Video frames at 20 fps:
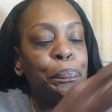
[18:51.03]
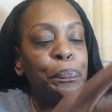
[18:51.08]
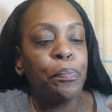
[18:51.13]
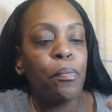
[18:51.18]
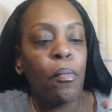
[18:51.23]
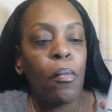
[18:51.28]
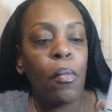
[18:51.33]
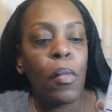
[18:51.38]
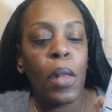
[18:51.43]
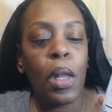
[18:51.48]

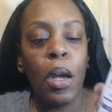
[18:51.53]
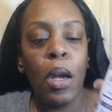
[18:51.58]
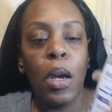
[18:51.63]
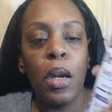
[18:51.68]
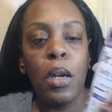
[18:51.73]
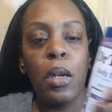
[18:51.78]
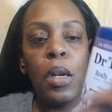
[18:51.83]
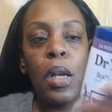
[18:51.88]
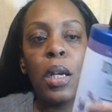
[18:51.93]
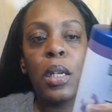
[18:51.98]
And
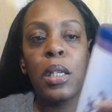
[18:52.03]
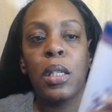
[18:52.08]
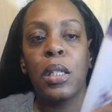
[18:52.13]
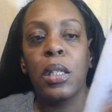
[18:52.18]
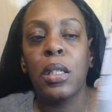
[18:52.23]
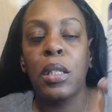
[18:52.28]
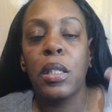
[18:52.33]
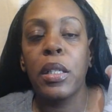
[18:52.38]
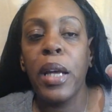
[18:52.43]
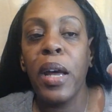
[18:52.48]
yes,
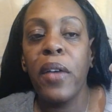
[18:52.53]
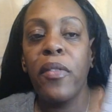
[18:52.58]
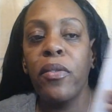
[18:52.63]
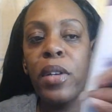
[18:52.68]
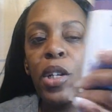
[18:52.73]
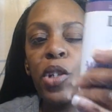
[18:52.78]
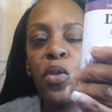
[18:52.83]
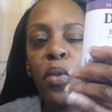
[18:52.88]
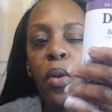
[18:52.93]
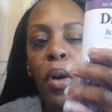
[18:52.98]
definitely try
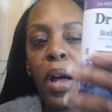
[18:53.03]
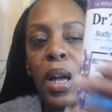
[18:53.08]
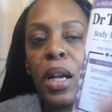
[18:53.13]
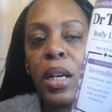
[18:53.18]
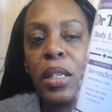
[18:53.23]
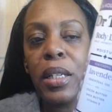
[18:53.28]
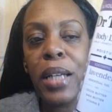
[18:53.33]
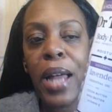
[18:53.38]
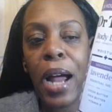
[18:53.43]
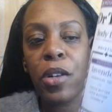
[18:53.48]
Dr.
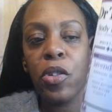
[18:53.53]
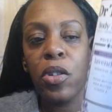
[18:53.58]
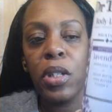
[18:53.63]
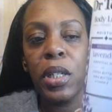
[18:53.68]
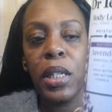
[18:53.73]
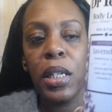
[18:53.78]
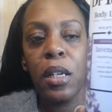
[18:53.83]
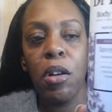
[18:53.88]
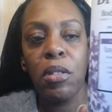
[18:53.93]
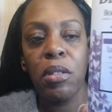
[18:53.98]
Teals. Let me
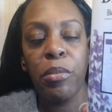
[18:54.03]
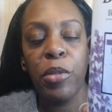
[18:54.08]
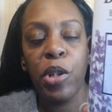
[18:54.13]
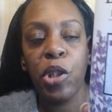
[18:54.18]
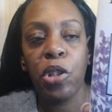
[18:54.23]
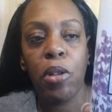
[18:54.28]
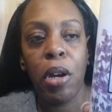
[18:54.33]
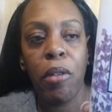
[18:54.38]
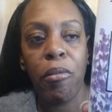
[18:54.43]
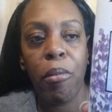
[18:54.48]
show you one more
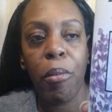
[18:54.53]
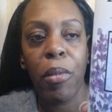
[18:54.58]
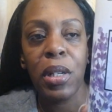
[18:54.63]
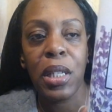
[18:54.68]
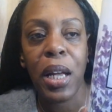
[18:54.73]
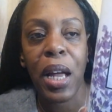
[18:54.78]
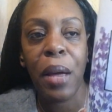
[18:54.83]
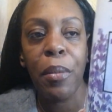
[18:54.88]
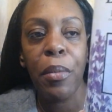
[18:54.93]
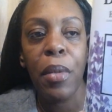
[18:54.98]
time.
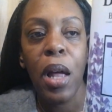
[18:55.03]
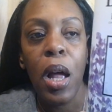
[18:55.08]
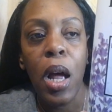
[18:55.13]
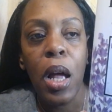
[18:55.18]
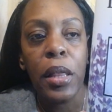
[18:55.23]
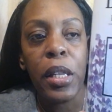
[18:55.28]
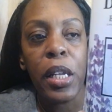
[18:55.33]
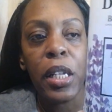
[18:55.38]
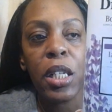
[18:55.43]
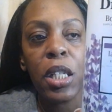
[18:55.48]
This is a
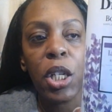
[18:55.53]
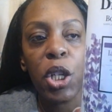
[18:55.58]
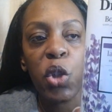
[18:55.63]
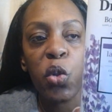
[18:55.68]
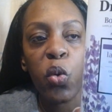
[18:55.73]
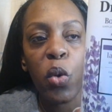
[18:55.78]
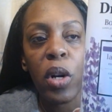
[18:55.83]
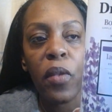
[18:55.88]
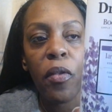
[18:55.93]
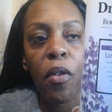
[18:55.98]

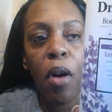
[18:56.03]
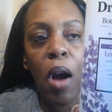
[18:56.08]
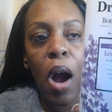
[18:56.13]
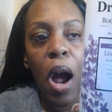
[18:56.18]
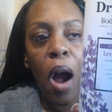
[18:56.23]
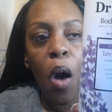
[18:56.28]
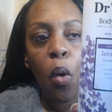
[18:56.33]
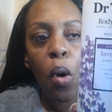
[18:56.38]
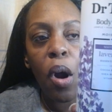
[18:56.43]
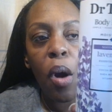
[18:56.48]
24-hour
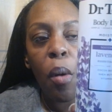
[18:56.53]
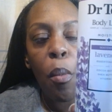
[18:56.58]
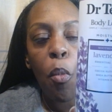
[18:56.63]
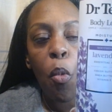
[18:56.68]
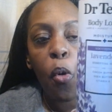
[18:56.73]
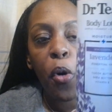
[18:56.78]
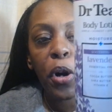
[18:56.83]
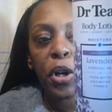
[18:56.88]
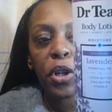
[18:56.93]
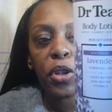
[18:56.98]

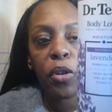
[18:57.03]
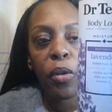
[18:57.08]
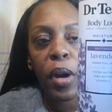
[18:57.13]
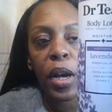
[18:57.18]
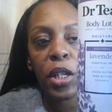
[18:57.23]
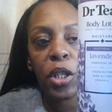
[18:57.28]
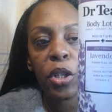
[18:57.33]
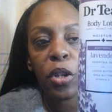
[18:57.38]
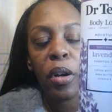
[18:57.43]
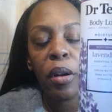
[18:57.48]
moisturizer
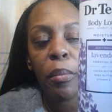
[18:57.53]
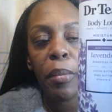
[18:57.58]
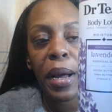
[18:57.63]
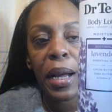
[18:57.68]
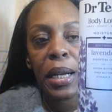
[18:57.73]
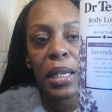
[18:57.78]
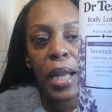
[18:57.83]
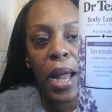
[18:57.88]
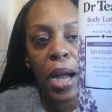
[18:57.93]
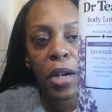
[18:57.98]
by Dr.
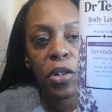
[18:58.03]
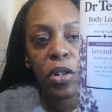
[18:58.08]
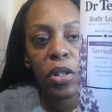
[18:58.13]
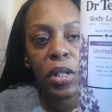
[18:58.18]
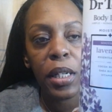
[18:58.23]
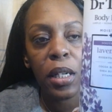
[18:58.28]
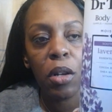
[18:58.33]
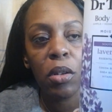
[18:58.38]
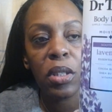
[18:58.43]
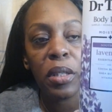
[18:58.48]
Teals, a
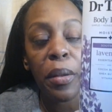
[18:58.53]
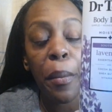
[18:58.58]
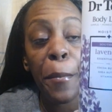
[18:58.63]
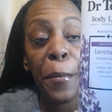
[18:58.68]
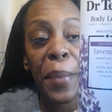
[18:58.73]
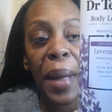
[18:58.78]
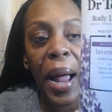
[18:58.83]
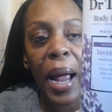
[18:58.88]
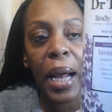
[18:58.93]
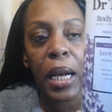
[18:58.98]
body
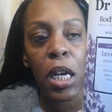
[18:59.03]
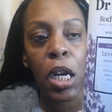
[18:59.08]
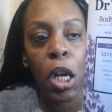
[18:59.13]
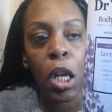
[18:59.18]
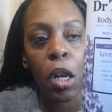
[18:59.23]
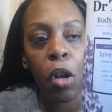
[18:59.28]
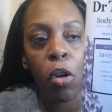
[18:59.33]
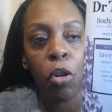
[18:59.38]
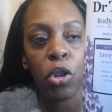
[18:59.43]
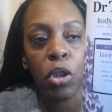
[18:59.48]

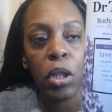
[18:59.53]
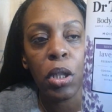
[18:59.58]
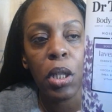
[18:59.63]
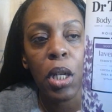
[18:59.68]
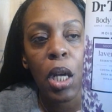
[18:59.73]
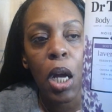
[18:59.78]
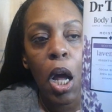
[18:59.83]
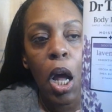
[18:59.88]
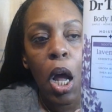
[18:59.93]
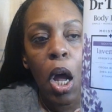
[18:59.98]
lotion
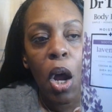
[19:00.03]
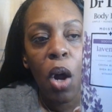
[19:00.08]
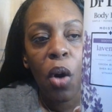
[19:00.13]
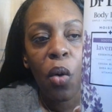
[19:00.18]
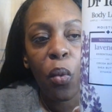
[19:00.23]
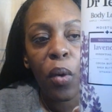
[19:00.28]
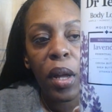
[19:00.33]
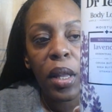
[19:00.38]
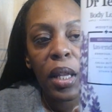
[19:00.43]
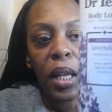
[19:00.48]
with
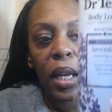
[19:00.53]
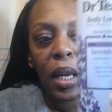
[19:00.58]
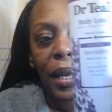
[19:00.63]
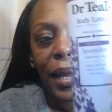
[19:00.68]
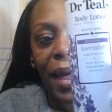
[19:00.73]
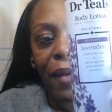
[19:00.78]
lavender.